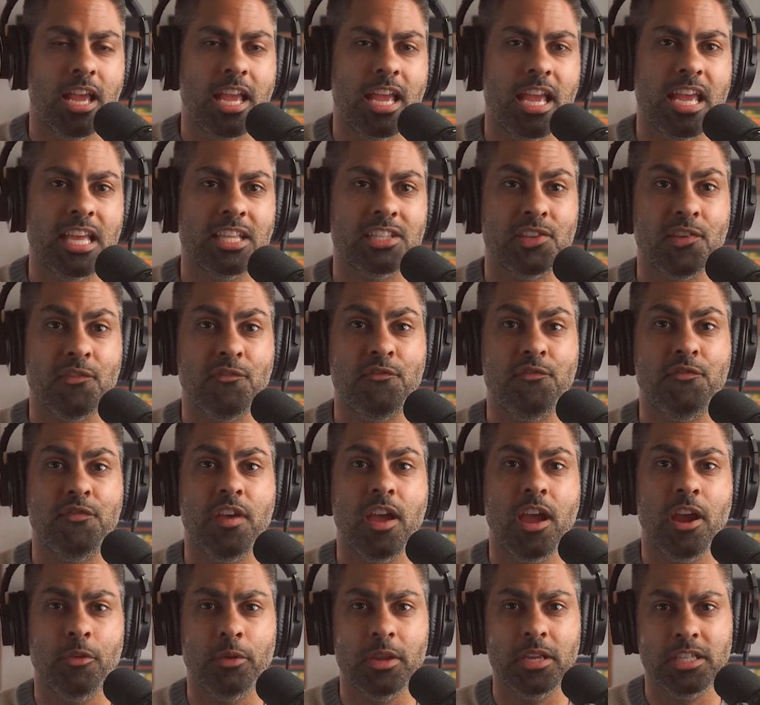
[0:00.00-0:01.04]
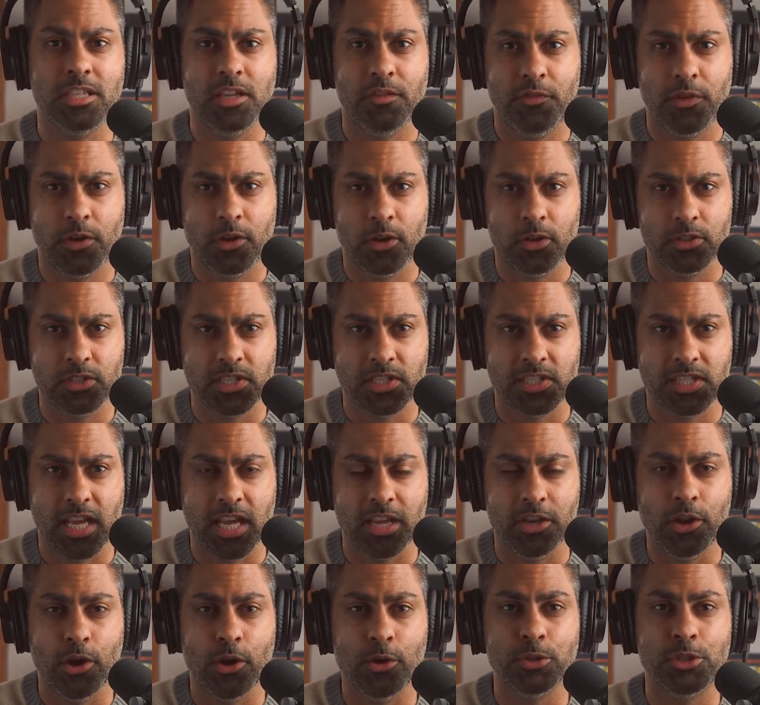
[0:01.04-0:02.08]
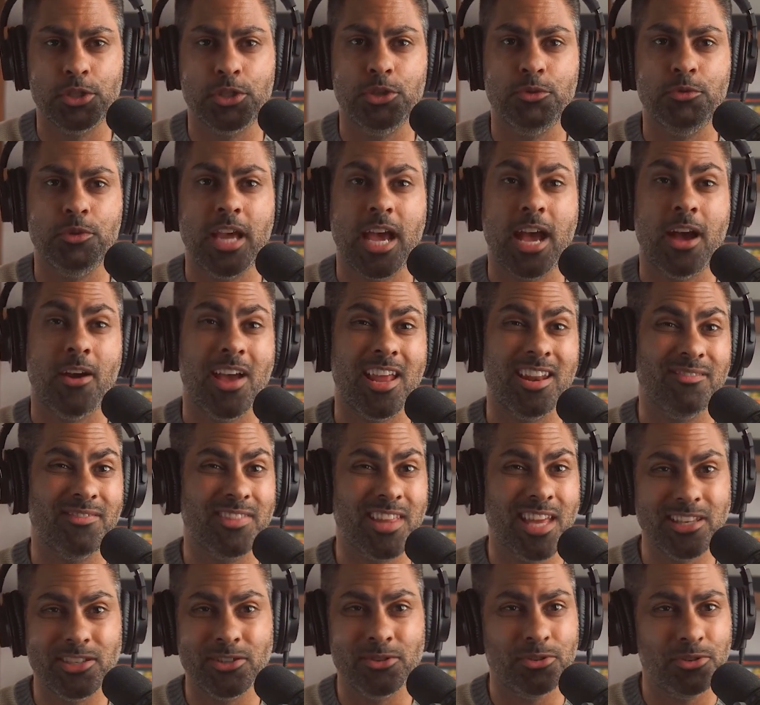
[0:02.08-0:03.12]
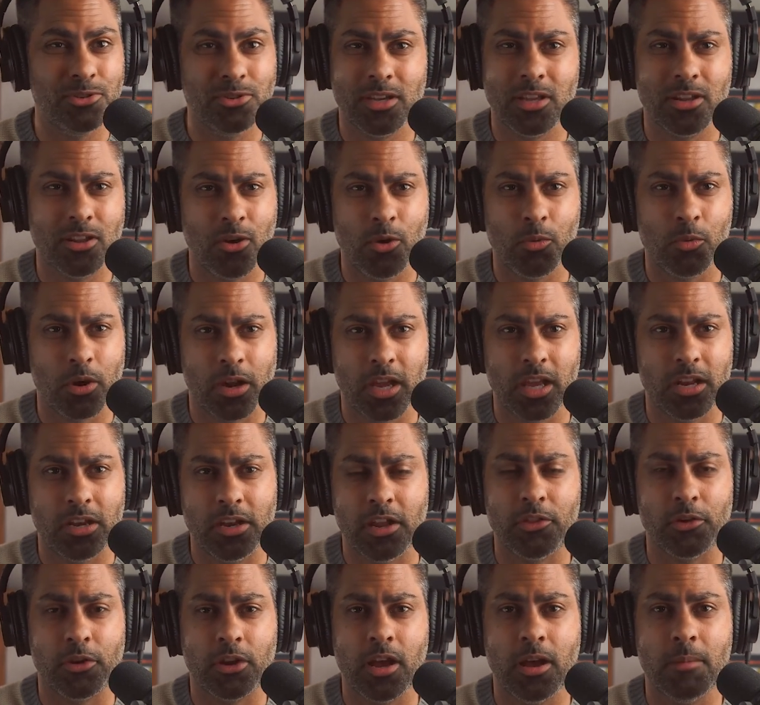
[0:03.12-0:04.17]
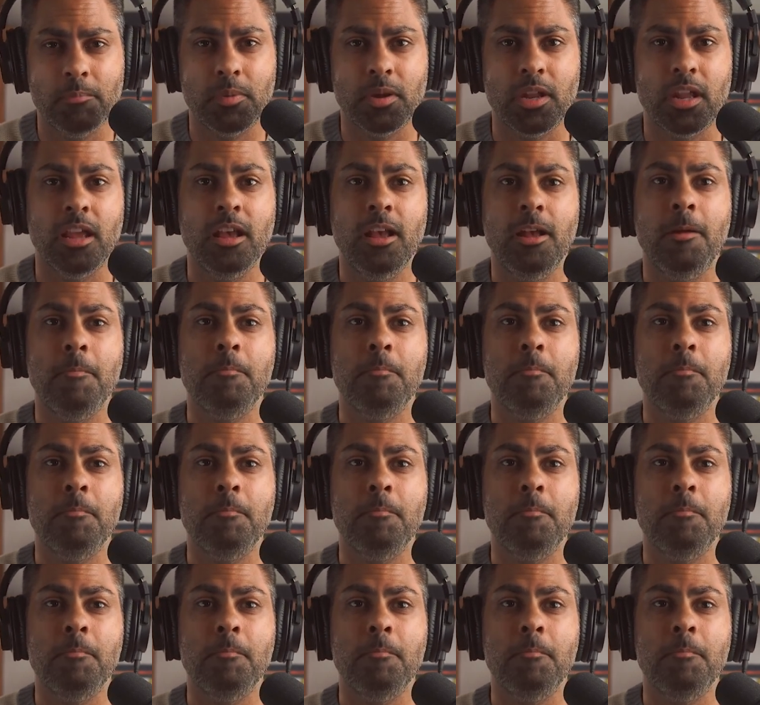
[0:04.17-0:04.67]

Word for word: It's very difficult to say no to you now. And if they do, you can go work at another company.